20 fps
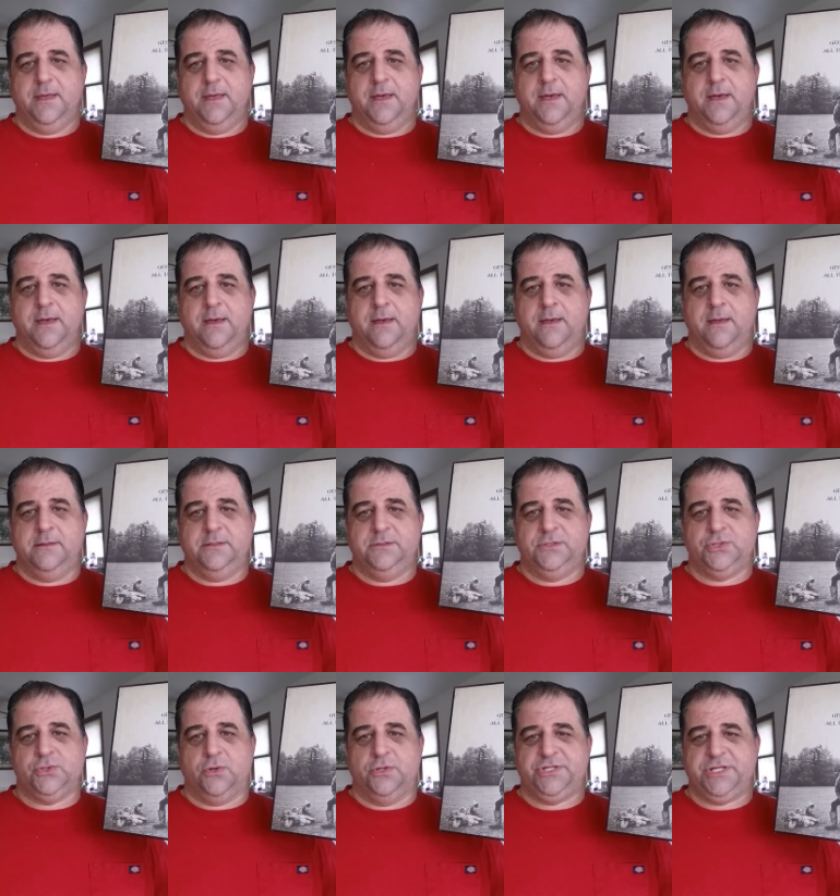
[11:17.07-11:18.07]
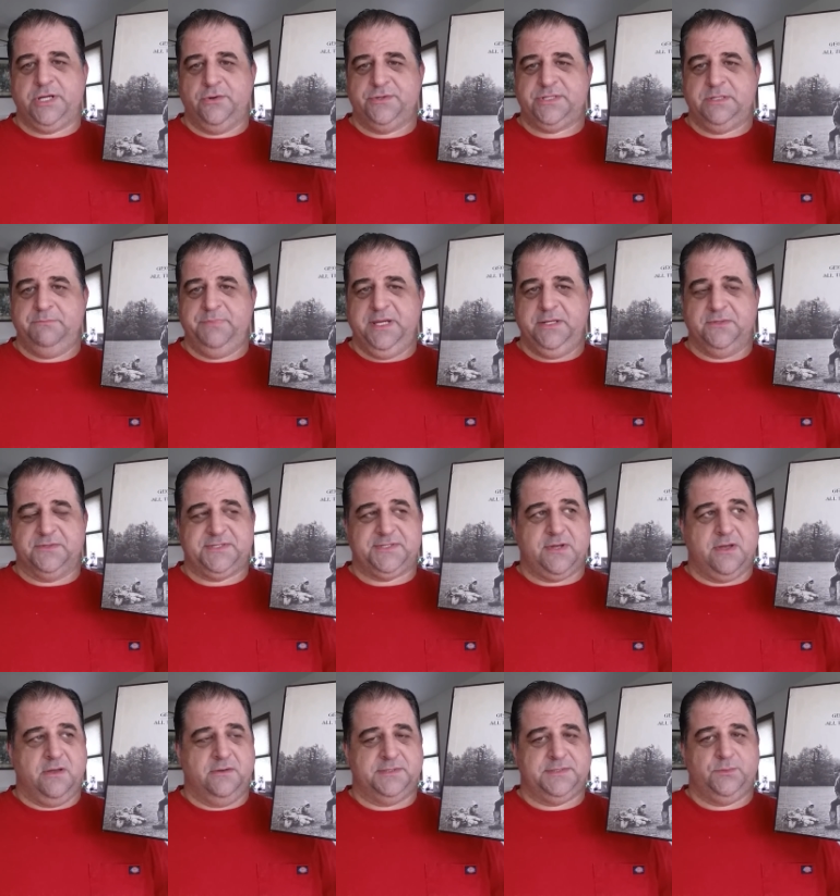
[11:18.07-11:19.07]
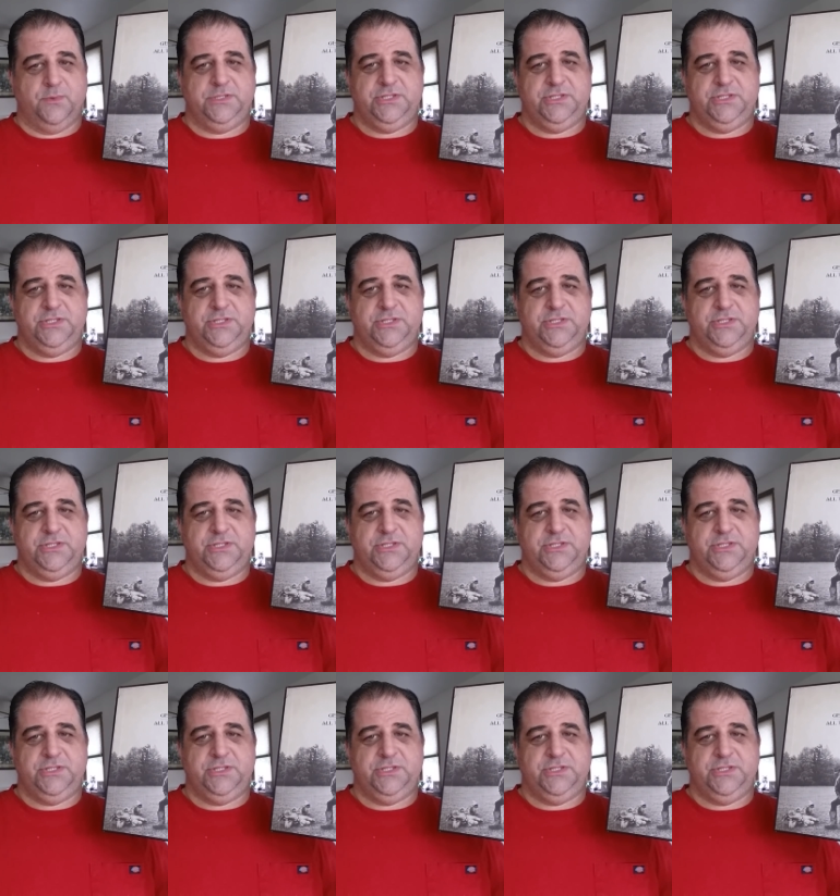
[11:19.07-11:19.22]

uh, George Harrison Beatles songs,